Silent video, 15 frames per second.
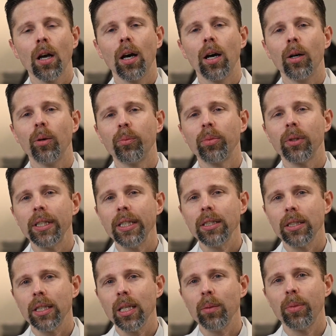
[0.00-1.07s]
Uh,
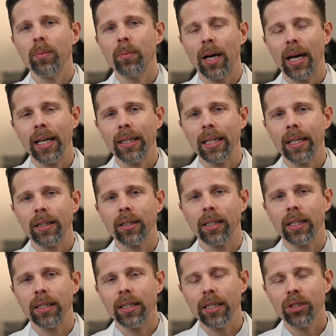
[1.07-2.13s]
please keep in mind that the
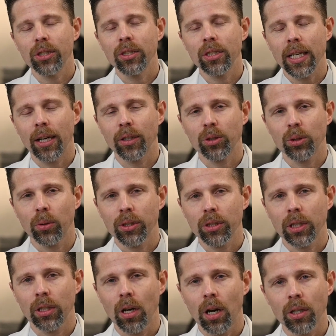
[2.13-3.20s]
conditions
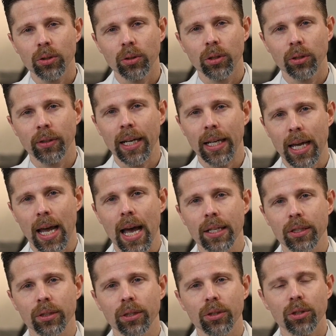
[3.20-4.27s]
outdoors can also create
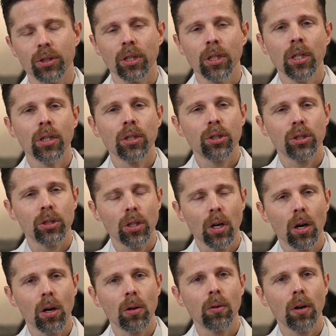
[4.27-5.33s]
hazards.
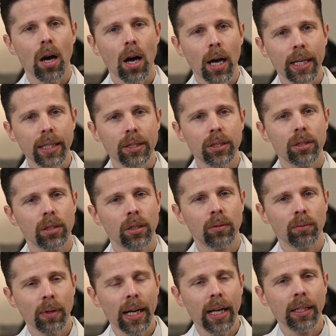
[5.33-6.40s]
Snow, ice,
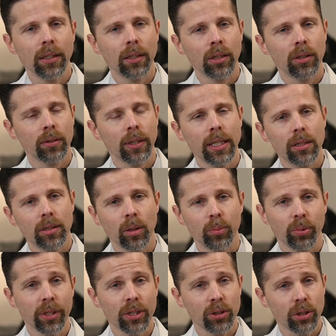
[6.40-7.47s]
and rain can create
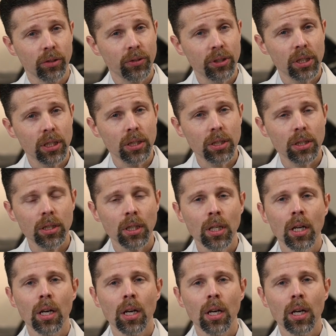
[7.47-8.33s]
slippery surfaces.